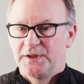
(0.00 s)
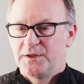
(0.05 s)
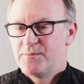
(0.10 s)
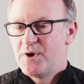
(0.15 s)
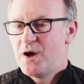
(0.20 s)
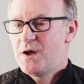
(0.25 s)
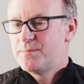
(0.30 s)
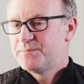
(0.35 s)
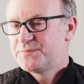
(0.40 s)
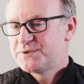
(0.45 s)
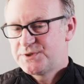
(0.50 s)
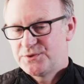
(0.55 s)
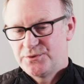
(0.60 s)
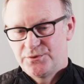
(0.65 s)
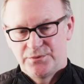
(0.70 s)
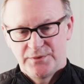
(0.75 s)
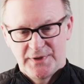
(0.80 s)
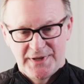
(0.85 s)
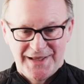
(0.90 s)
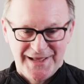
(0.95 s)
them up
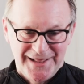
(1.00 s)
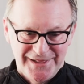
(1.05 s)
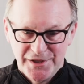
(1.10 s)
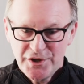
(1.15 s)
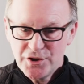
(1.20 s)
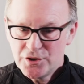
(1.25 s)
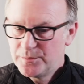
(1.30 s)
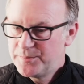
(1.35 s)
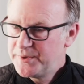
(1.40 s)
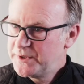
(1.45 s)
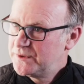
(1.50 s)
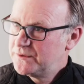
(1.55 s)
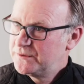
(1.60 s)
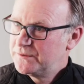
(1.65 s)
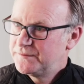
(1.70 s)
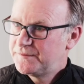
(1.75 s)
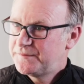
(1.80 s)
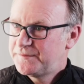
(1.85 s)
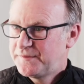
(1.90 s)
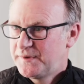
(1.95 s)
to a little bit
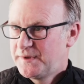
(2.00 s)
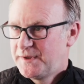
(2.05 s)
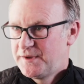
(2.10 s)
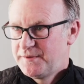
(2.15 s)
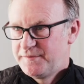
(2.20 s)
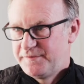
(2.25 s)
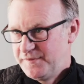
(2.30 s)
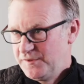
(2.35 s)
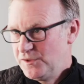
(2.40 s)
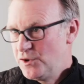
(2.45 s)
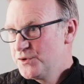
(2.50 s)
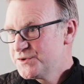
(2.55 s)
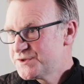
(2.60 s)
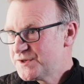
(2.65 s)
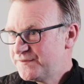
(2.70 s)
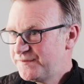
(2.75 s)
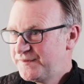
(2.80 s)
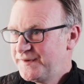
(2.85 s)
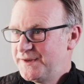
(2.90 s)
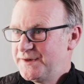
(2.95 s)
of
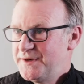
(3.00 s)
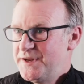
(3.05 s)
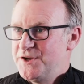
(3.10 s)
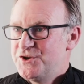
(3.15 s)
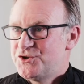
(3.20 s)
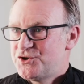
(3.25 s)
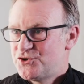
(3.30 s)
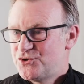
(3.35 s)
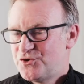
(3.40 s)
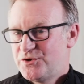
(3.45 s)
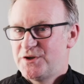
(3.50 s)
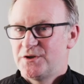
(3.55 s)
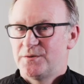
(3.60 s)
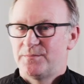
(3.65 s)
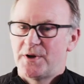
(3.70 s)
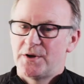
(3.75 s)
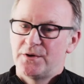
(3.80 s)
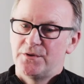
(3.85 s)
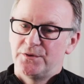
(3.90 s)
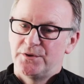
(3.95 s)
philosophy and history
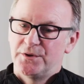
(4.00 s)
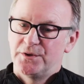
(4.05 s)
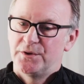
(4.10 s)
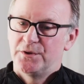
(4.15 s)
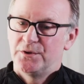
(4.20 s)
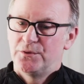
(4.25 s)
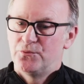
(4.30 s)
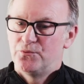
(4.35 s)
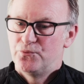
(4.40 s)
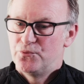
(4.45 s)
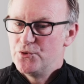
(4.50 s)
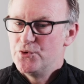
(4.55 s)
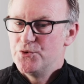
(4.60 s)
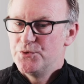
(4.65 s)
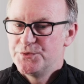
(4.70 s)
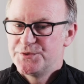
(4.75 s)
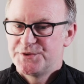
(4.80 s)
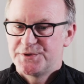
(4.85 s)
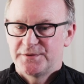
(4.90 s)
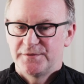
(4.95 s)
about the
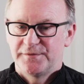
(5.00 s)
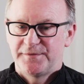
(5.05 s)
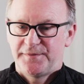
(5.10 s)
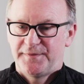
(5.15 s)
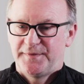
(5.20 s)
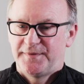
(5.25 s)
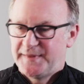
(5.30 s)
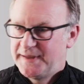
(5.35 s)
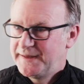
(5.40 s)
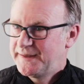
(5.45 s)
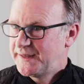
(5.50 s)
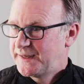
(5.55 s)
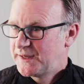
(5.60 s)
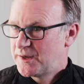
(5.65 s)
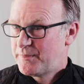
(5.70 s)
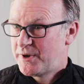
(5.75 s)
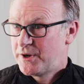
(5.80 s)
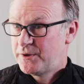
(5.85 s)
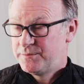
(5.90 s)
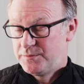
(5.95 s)
roots of thinking
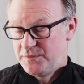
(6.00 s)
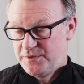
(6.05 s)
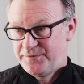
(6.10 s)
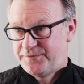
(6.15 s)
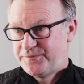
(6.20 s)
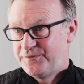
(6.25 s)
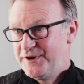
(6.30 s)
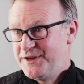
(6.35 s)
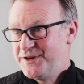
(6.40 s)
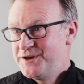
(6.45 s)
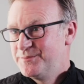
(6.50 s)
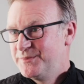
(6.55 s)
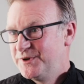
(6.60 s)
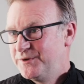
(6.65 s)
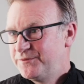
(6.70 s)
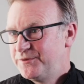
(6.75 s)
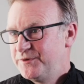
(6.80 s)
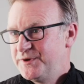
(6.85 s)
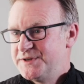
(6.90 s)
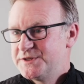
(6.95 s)
about freedom
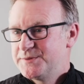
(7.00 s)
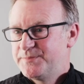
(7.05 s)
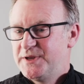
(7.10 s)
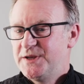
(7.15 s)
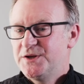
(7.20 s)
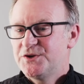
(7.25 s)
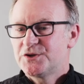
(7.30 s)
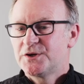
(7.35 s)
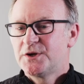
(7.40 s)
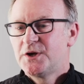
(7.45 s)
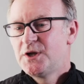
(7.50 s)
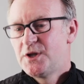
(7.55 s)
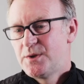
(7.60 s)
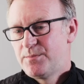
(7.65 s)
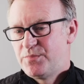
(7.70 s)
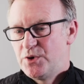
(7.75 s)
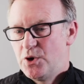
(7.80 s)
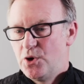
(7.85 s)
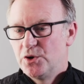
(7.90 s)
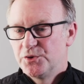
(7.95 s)
and free speech,
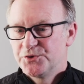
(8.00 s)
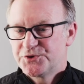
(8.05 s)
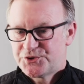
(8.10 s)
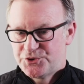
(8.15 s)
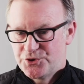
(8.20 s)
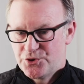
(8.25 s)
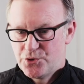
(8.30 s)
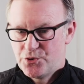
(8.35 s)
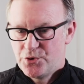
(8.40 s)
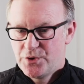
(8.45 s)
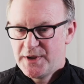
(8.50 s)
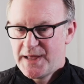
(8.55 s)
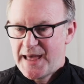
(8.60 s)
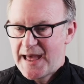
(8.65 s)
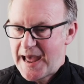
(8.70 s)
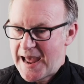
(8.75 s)
but also